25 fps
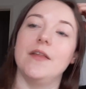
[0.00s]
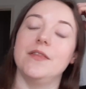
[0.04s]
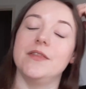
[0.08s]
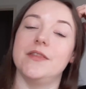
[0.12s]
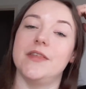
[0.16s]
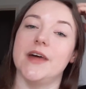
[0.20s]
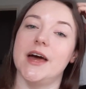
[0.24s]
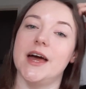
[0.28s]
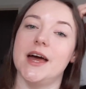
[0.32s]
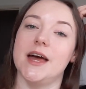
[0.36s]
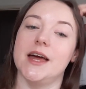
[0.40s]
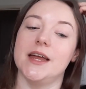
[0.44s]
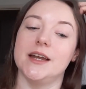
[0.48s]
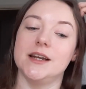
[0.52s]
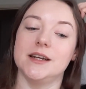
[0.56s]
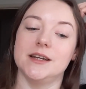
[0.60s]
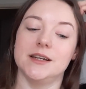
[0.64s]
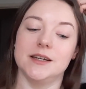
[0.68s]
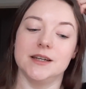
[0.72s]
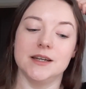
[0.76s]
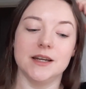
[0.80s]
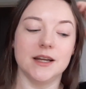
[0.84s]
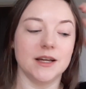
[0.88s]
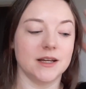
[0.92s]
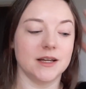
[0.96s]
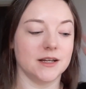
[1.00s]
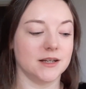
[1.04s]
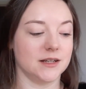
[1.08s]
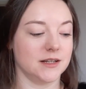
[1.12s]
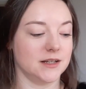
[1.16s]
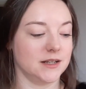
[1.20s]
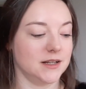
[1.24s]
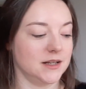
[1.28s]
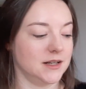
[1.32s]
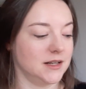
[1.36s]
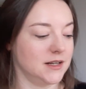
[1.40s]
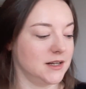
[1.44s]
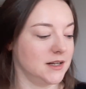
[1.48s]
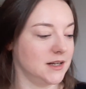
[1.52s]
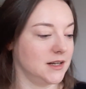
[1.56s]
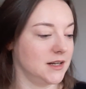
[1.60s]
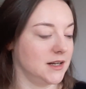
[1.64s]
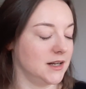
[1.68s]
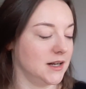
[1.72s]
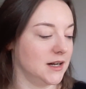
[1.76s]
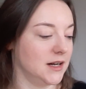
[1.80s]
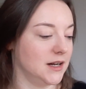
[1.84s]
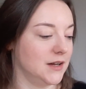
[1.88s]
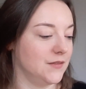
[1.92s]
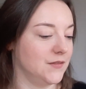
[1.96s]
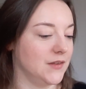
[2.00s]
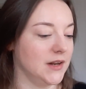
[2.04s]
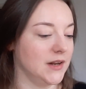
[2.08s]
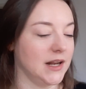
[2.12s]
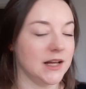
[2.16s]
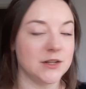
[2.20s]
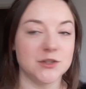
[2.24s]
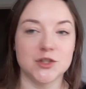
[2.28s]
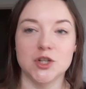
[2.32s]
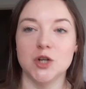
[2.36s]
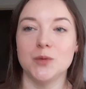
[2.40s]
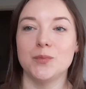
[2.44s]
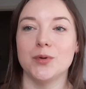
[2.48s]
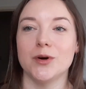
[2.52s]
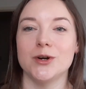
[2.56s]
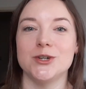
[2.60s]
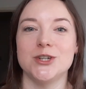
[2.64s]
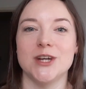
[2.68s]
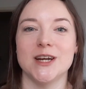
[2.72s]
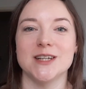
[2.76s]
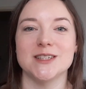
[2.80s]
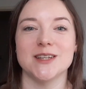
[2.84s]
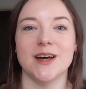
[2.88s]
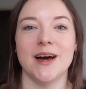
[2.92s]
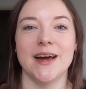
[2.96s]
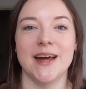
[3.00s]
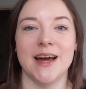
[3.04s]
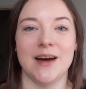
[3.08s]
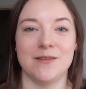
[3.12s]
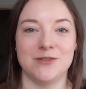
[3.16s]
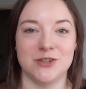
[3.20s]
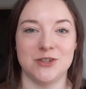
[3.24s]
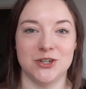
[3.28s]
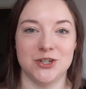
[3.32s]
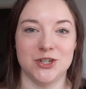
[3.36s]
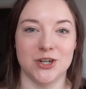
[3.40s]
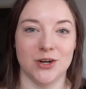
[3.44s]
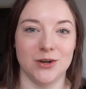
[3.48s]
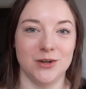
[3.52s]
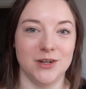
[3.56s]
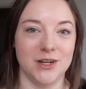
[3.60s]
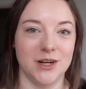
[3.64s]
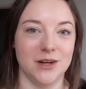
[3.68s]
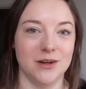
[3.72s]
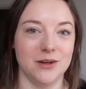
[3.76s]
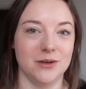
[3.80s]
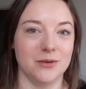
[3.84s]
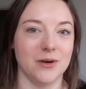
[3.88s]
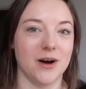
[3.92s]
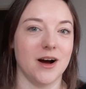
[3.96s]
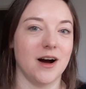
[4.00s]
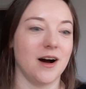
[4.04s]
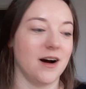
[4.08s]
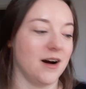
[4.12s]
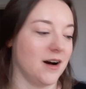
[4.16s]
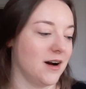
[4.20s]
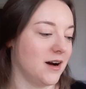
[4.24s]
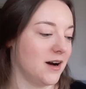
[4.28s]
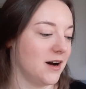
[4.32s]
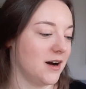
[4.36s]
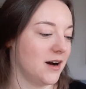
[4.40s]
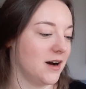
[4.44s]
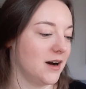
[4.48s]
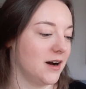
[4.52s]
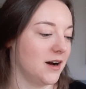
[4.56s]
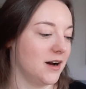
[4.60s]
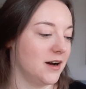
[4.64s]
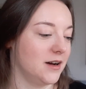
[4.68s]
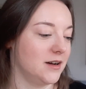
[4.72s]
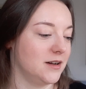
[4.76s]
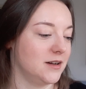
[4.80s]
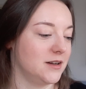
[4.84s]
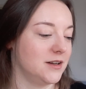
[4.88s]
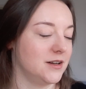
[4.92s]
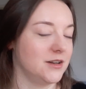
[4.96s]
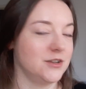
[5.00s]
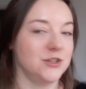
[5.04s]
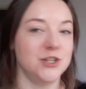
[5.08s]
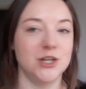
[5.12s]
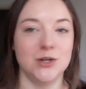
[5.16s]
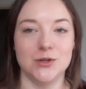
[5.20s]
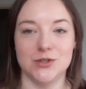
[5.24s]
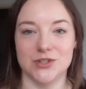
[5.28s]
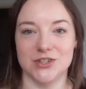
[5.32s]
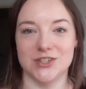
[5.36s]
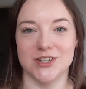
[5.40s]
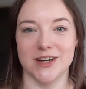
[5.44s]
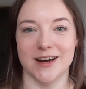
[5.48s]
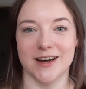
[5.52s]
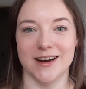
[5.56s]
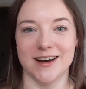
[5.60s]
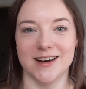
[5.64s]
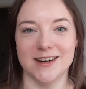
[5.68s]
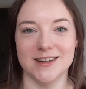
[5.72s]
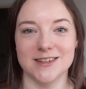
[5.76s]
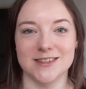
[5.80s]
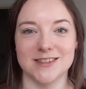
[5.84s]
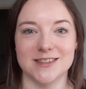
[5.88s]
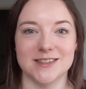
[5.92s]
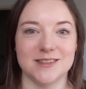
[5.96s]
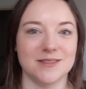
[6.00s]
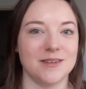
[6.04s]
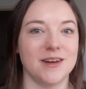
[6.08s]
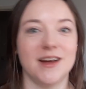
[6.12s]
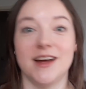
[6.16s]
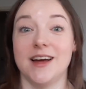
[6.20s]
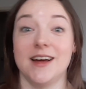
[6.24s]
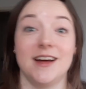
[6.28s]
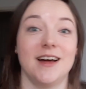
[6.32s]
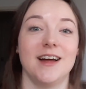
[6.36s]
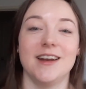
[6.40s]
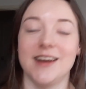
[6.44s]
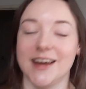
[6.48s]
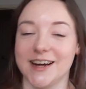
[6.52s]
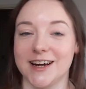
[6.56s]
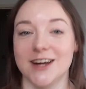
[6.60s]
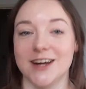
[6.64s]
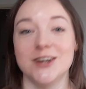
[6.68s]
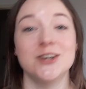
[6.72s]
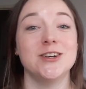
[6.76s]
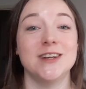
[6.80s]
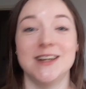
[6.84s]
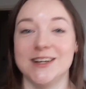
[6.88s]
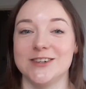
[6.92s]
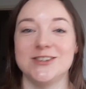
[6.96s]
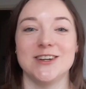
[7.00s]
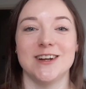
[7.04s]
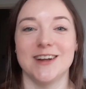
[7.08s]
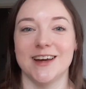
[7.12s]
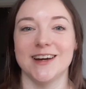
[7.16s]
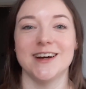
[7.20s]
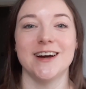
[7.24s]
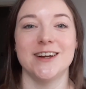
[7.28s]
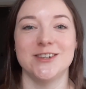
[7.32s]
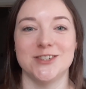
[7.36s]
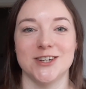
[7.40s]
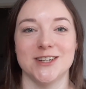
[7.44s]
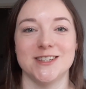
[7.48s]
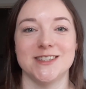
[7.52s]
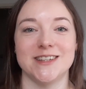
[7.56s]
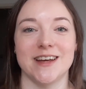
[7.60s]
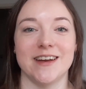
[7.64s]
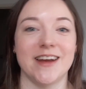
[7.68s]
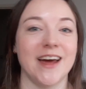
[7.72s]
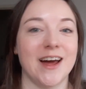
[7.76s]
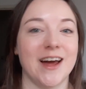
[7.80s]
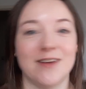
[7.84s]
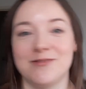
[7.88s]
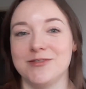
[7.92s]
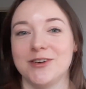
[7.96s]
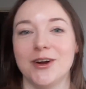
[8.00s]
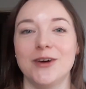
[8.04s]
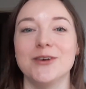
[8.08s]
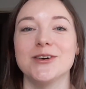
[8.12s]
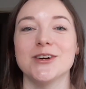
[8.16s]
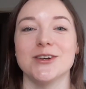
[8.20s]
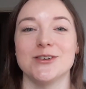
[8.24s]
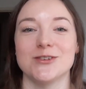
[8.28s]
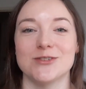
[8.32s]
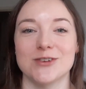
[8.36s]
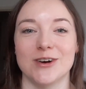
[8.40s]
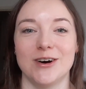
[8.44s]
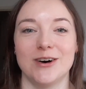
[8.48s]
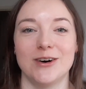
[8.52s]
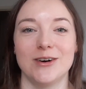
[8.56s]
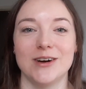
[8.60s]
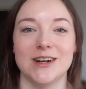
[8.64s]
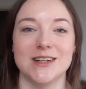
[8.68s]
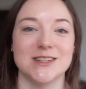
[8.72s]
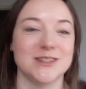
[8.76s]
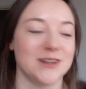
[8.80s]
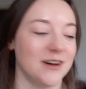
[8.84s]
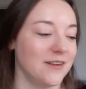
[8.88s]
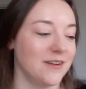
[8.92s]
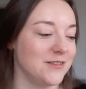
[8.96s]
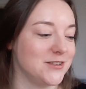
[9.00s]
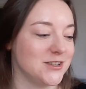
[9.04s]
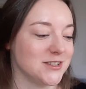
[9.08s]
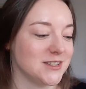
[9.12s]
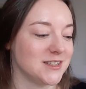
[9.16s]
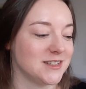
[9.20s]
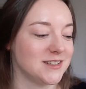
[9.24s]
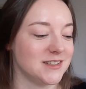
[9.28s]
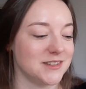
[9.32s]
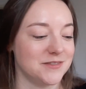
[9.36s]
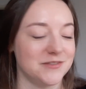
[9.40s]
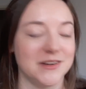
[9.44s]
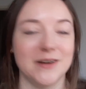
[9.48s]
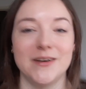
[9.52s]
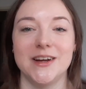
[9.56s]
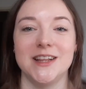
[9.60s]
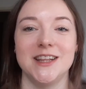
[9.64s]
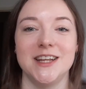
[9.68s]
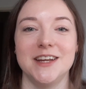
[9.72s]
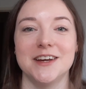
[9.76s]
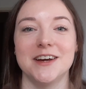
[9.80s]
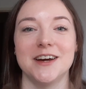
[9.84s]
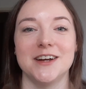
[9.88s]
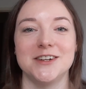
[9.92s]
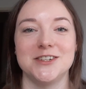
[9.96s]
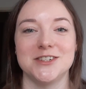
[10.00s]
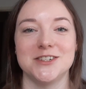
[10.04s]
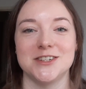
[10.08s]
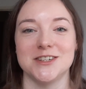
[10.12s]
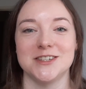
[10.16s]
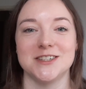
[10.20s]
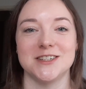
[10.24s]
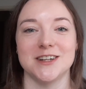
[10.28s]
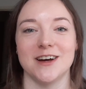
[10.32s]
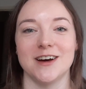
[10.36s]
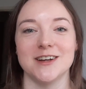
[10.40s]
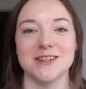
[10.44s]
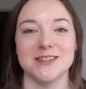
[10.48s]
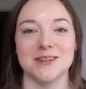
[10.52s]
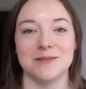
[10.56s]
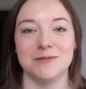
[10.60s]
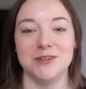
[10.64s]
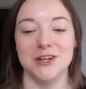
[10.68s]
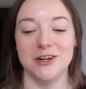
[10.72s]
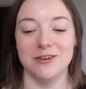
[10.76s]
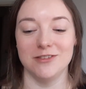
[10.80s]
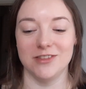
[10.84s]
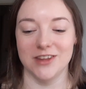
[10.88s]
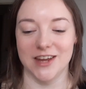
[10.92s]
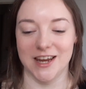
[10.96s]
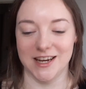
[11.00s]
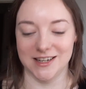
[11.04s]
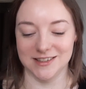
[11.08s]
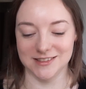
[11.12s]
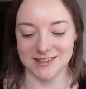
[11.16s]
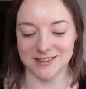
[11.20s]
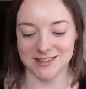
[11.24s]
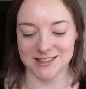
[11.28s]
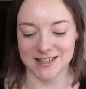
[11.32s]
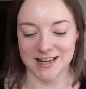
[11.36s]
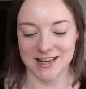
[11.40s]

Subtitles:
then the last two projects I have to show you are new starts. Like I just said, I have no control, and so I've just felt in the urge to start some new things.